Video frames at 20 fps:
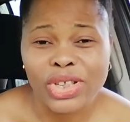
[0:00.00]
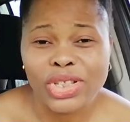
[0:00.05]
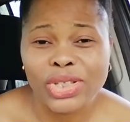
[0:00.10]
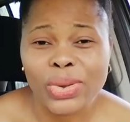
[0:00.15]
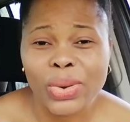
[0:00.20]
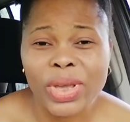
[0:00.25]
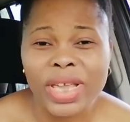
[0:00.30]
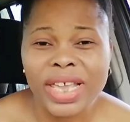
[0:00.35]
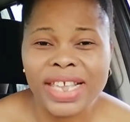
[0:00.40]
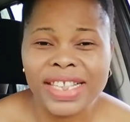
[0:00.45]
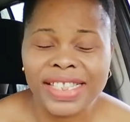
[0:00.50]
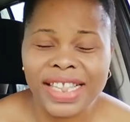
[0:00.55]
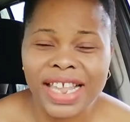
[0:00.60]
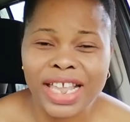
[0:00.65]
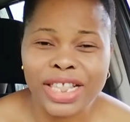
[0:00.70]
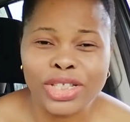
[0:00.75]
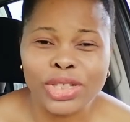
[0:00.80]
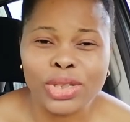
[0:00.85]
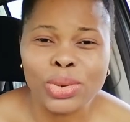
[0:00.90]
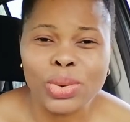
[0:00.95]
So it's
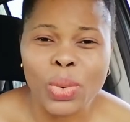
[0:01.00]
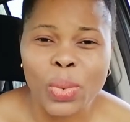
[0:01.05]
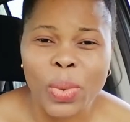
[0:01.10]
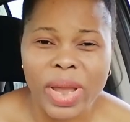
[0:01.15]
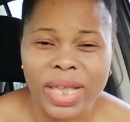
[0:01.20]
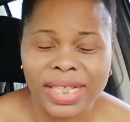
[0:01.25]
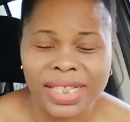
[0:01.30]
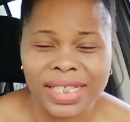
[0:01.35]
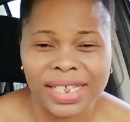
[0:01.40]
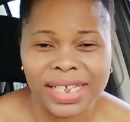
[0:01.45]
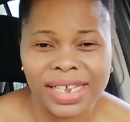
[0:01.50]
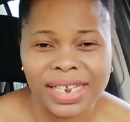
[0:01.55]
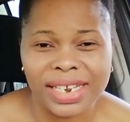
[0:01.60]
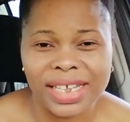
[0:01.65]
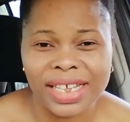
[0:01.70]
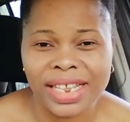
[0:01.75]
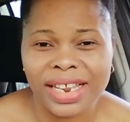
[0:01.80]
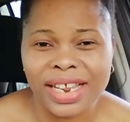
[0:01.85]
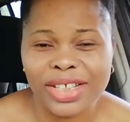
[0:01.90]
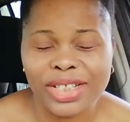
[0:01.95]
a two-way thing.
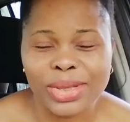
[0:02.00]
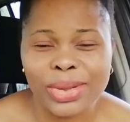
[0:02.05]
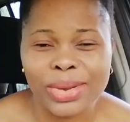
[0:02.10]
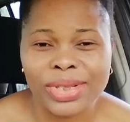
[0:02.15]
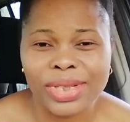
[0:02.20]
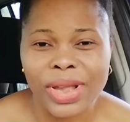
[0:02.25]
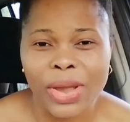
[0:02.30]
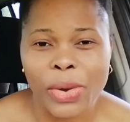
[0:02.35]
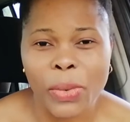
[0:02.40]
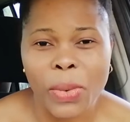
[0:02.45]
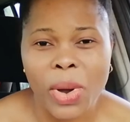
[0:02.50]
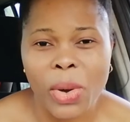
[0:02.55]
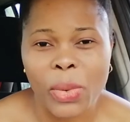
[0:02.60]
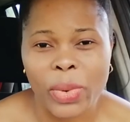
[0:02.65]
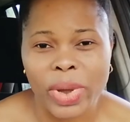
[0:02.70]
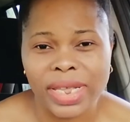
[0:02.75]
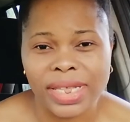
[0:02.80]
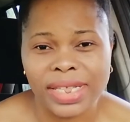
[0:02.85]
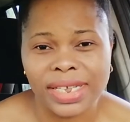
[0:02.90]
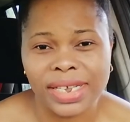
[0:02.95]
It is not a
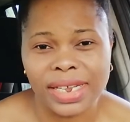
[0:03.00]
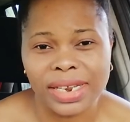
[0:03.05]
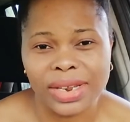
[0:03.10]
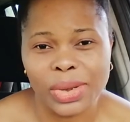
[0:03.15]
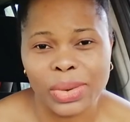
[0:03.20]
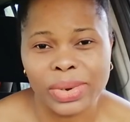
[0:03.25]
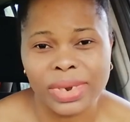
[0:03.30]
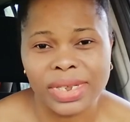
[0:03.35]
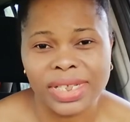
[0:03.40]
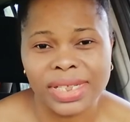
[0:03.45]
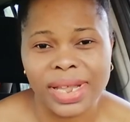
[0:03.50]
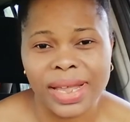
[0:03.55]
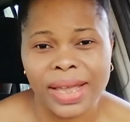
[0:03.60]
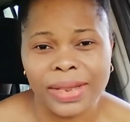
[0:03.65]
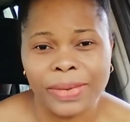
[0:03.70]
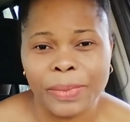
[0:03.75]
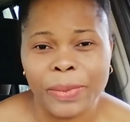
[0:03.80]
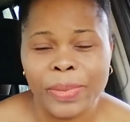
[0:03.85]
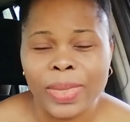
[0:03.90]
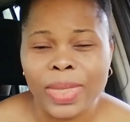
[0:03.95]
one-way thing, you understand.